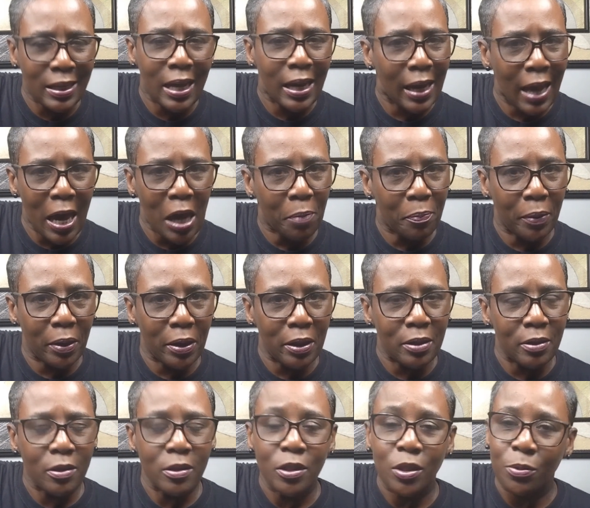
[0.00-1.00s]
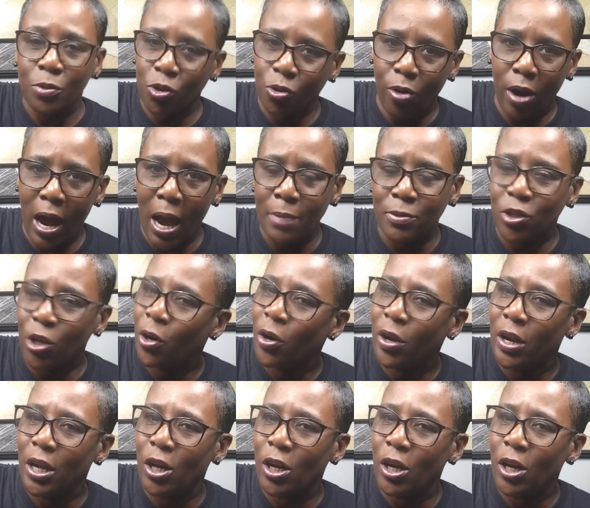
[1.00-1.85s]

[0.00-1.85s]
that like button, subscribe, turn on